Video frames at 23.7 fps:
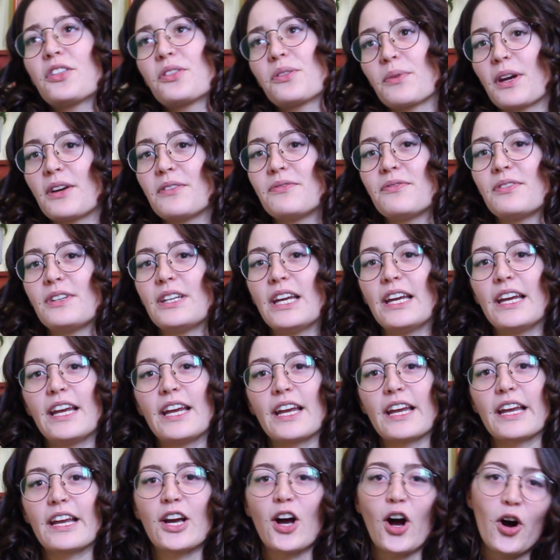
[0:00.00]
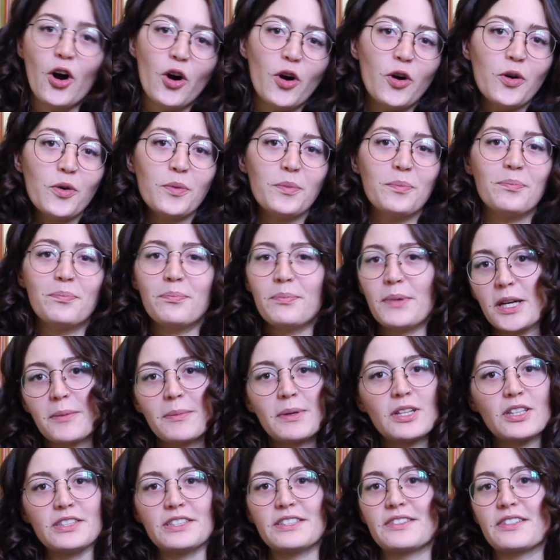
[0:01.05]
thrifting, home,
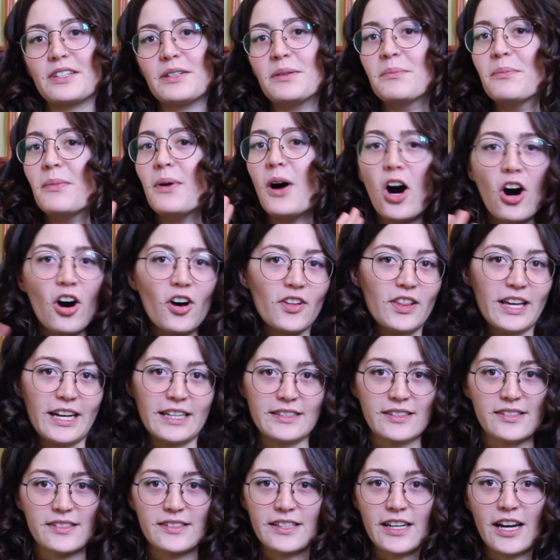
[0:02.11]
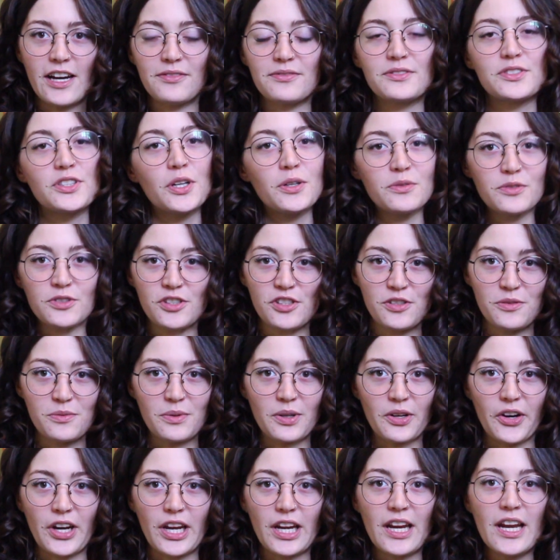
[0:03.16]
minimalism, all that stuff, don't you
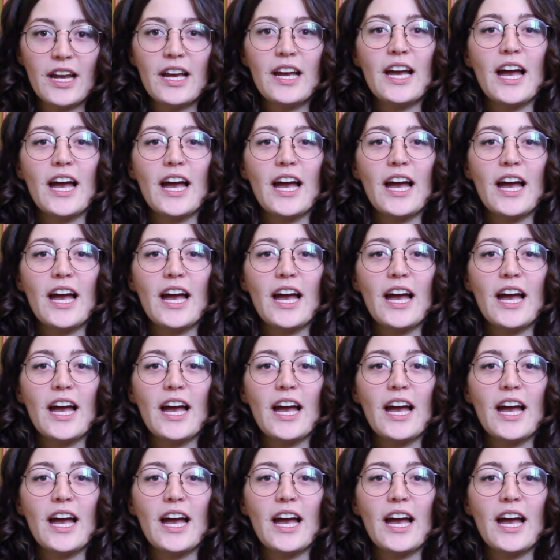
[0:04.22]
worry.